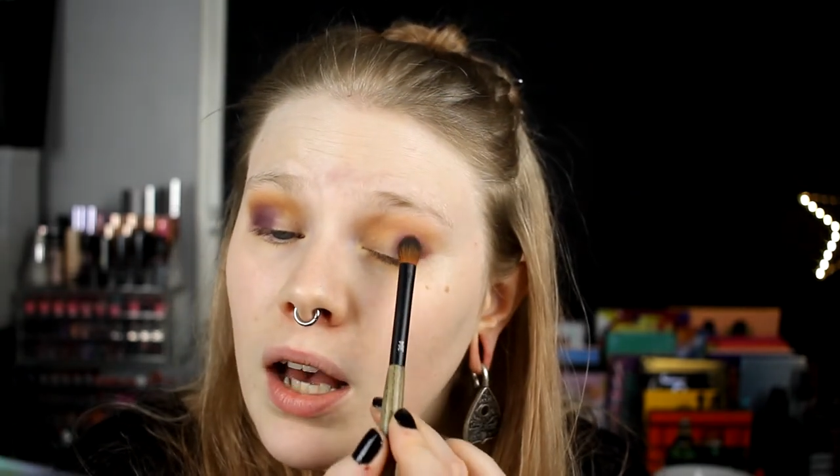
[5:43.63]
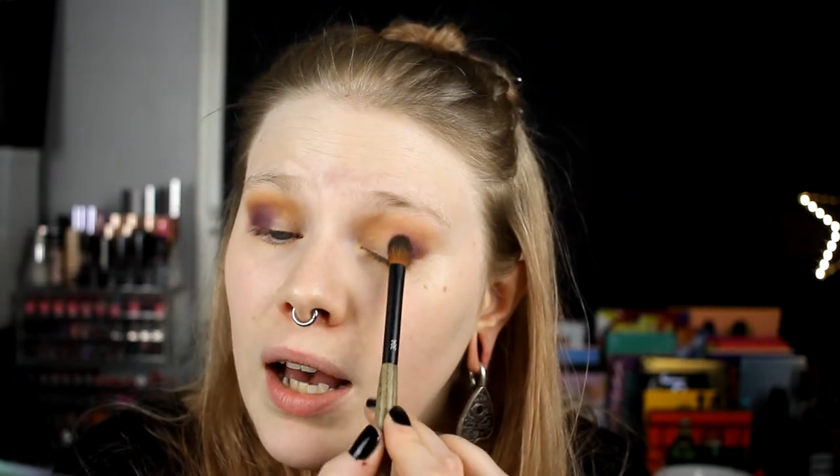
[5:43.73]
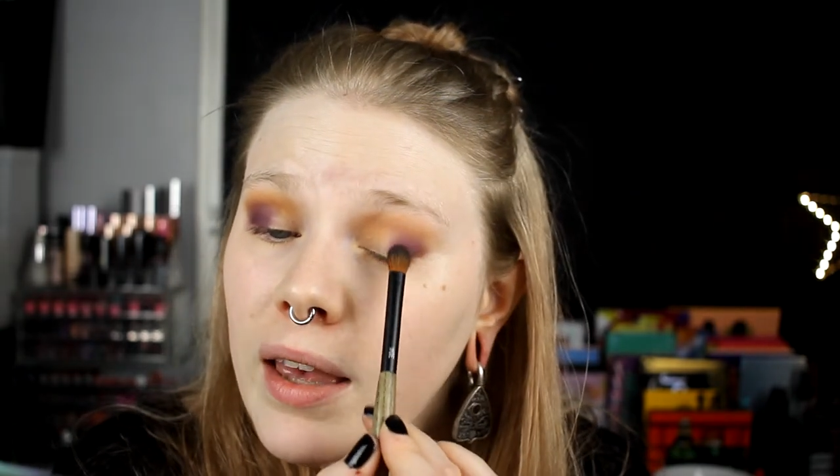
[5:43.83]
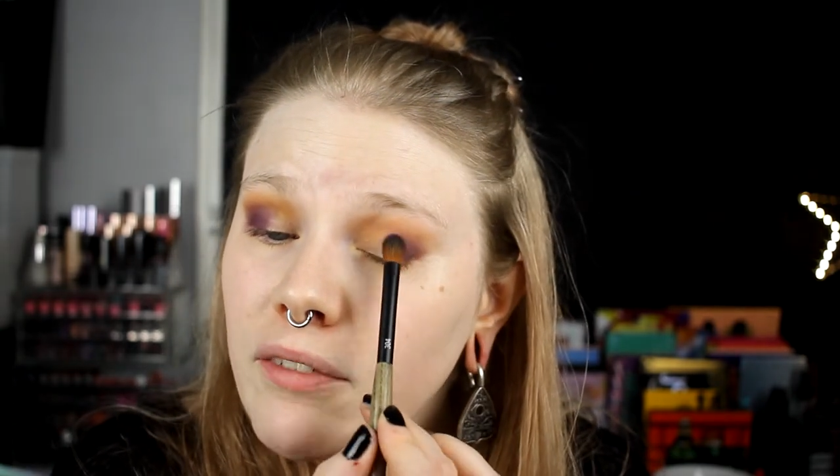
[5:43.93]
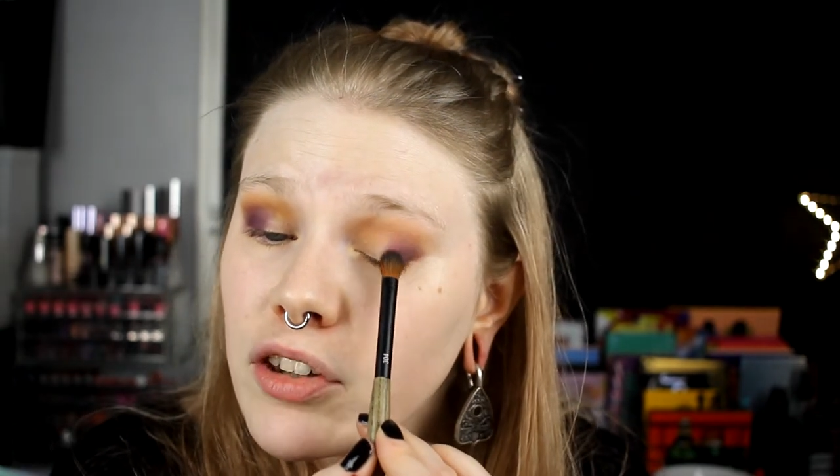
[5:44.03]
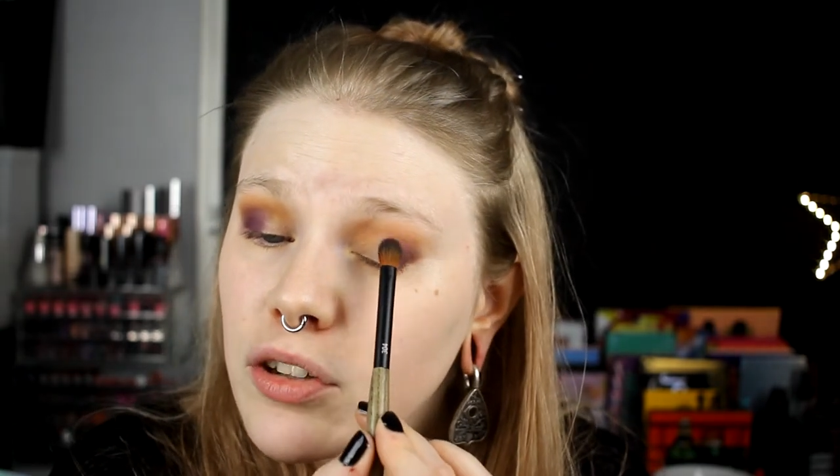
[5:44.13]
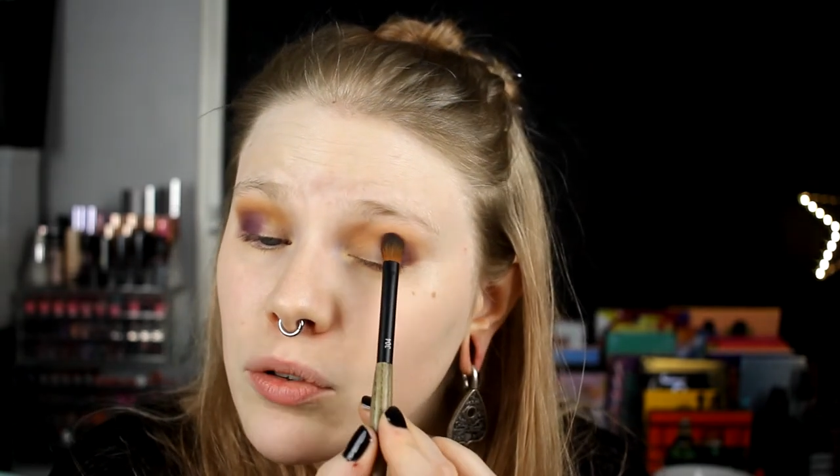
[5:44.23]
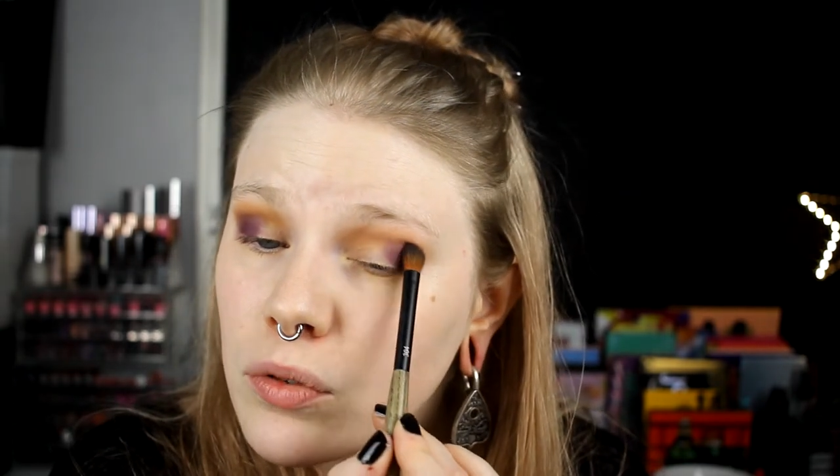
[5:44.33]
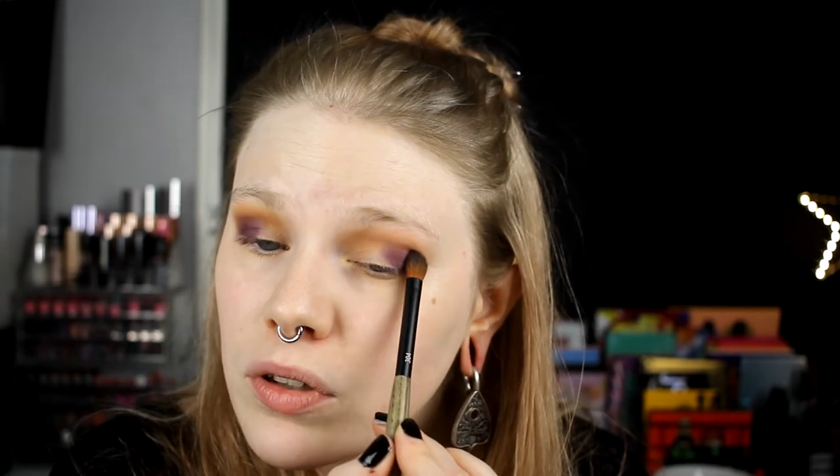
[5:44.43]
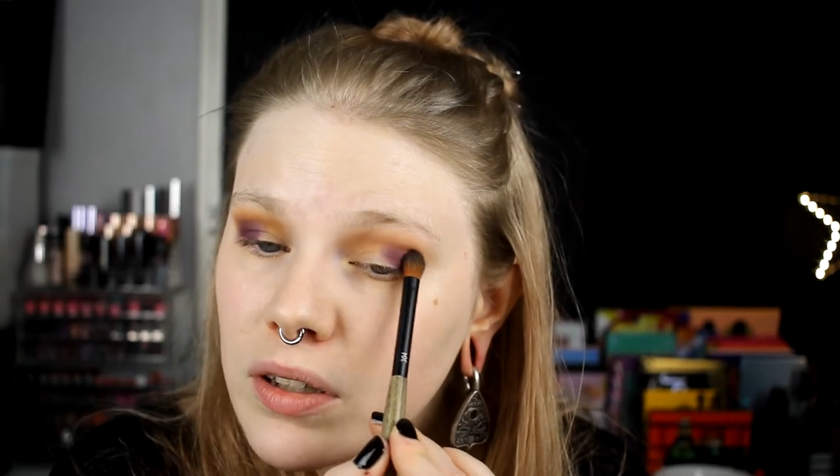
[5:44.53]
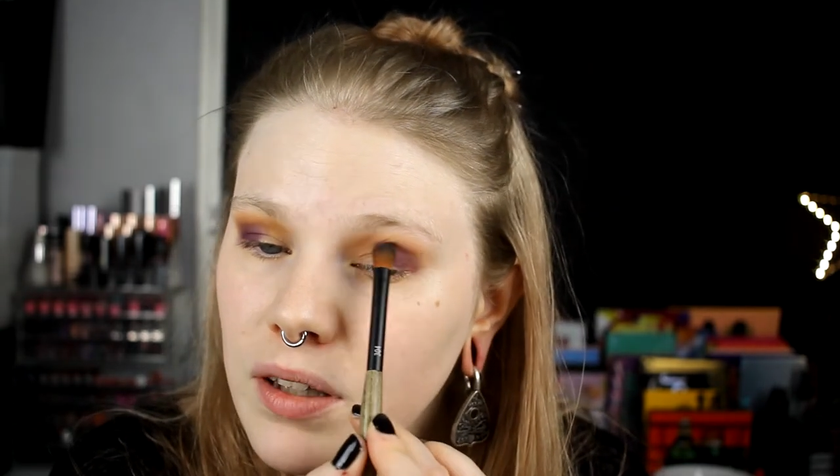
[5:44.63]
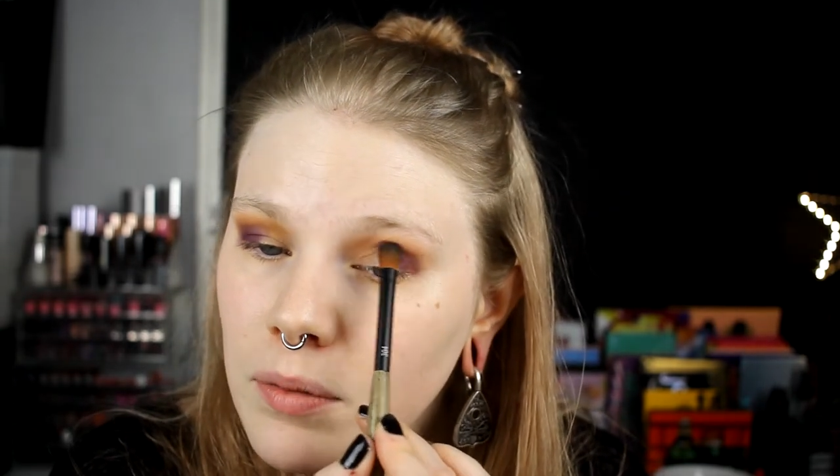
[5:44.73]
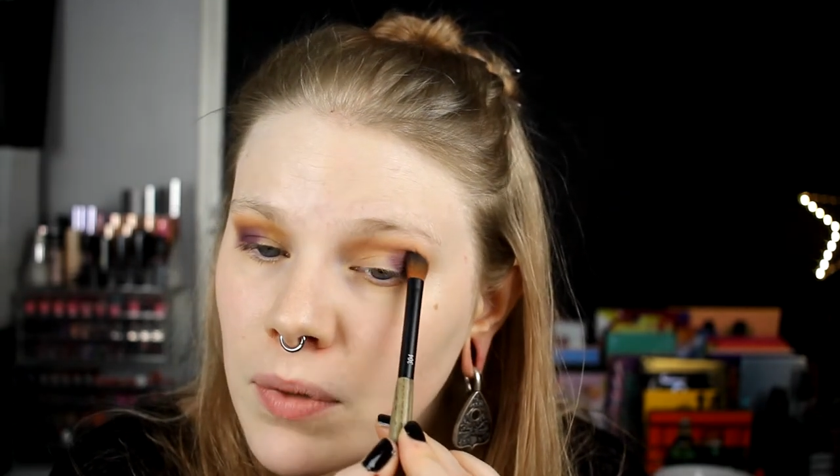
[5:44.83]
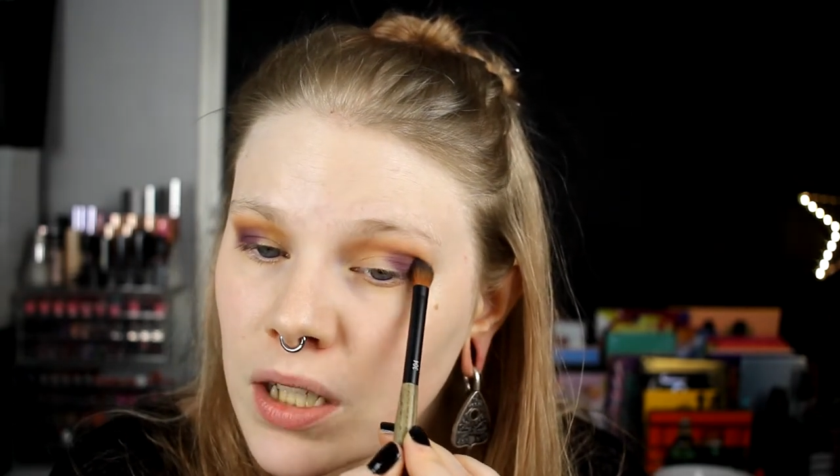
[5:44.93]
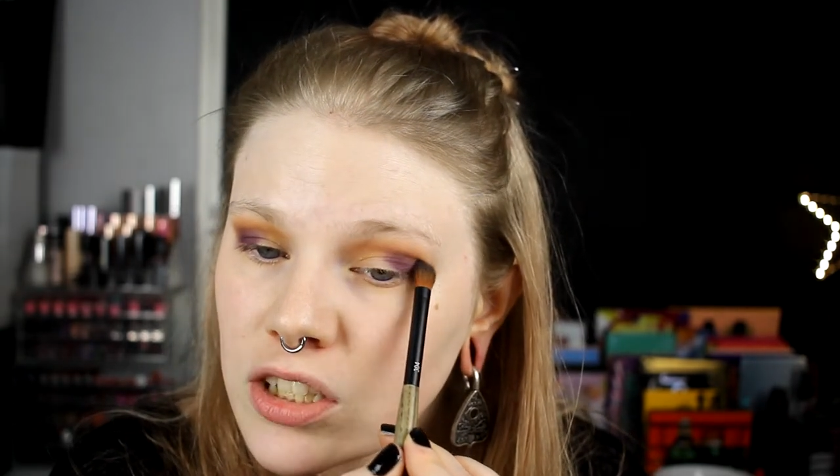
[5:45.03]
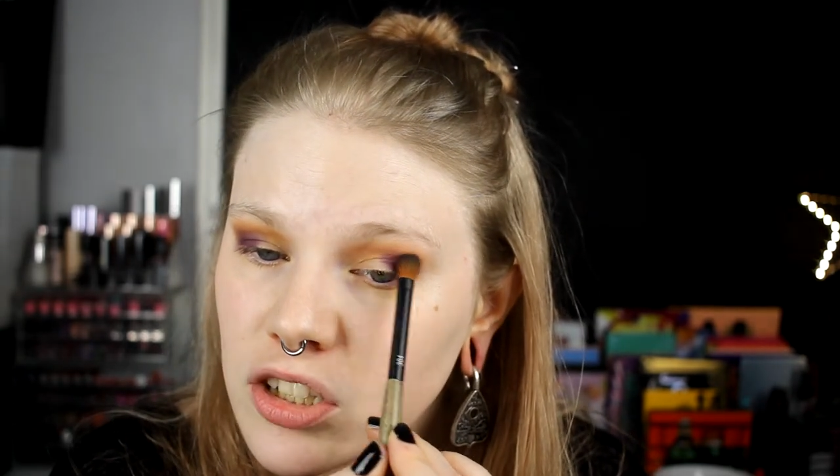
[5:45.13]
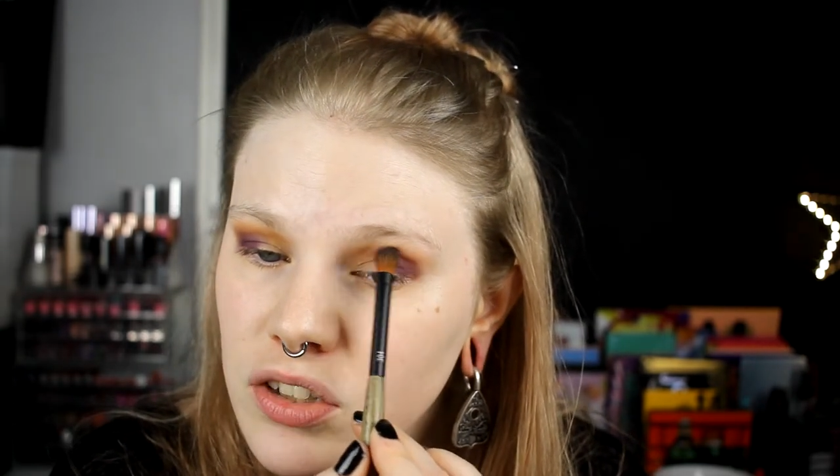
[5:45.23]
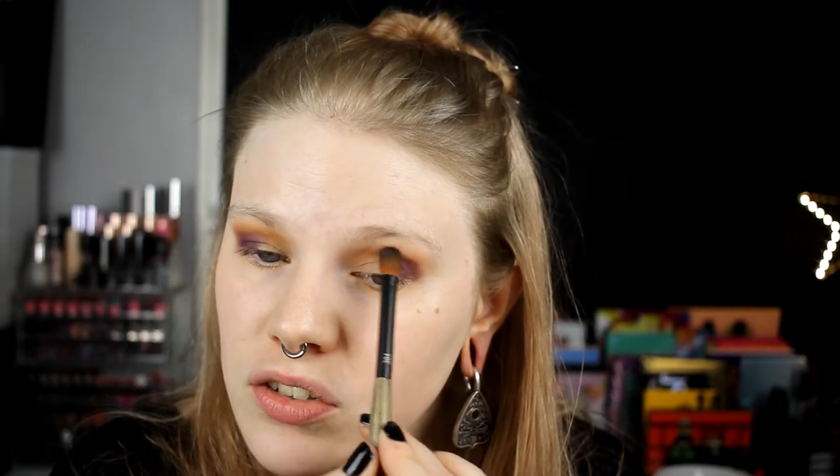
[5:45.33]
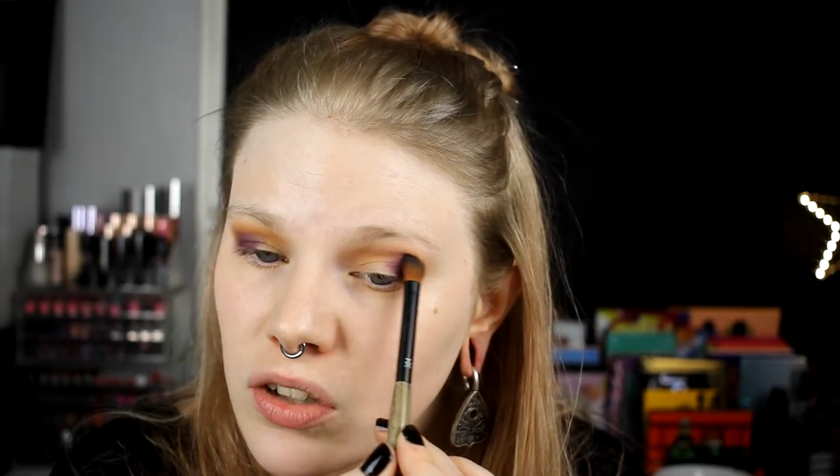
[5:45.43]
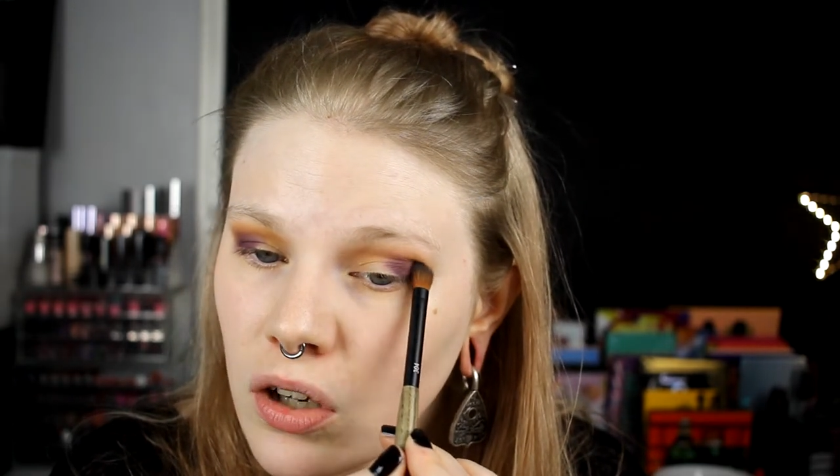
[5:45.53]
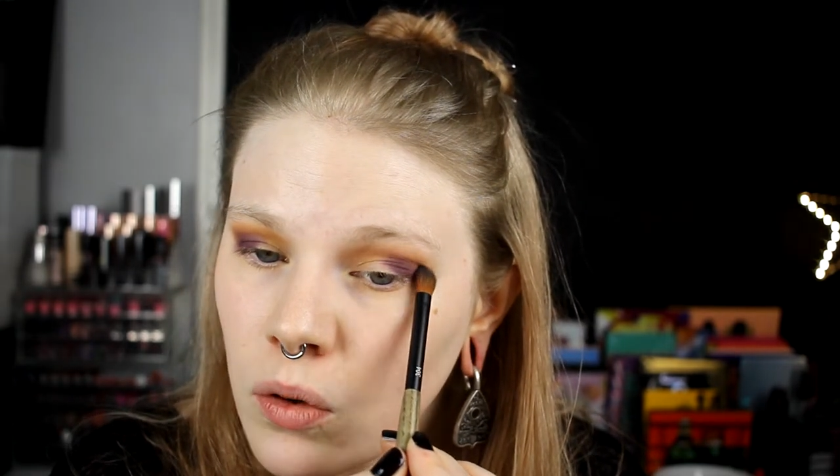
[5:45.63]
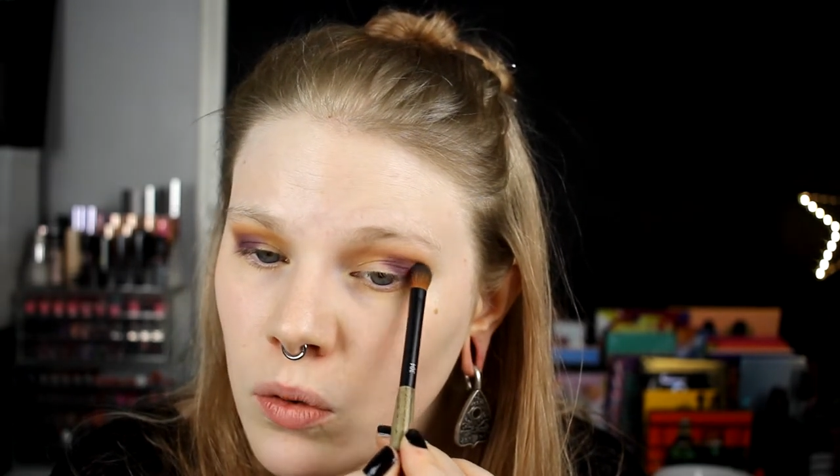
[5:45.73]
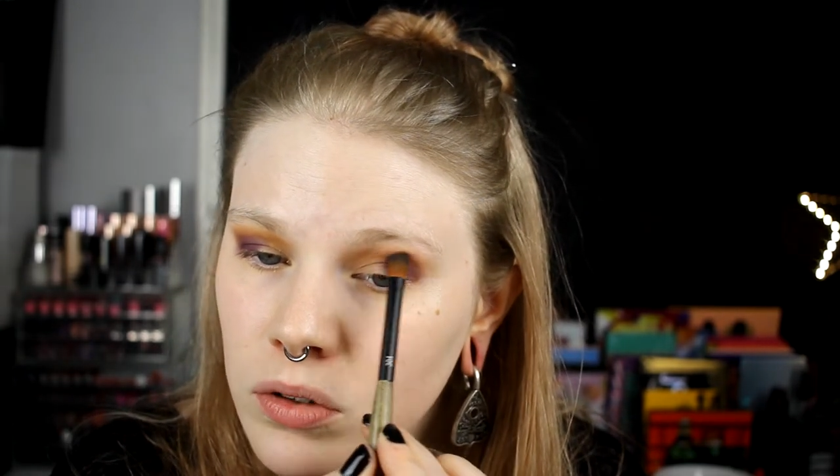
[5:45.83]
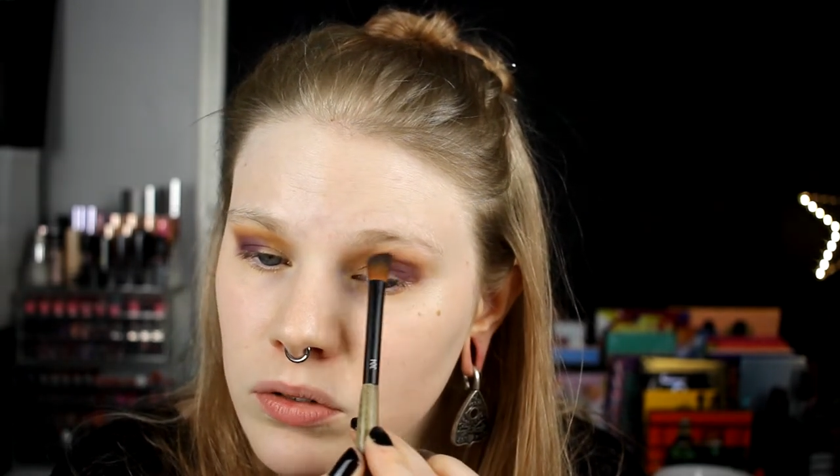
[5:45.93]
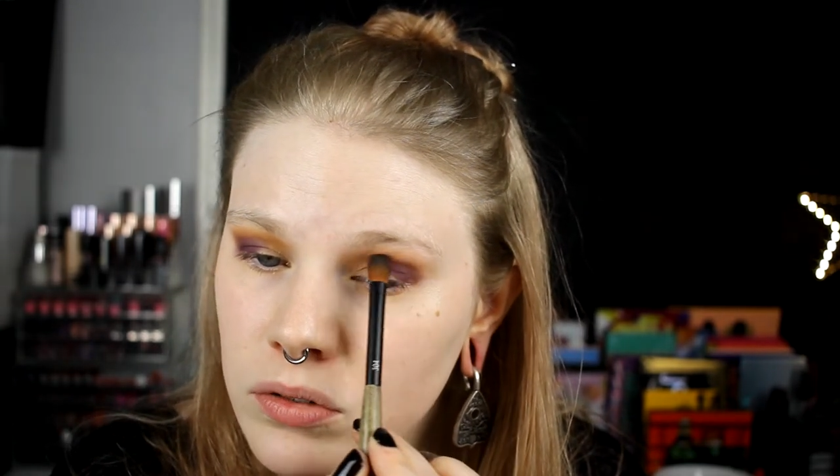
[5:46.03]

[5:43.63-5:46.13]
I haven't used it that much, so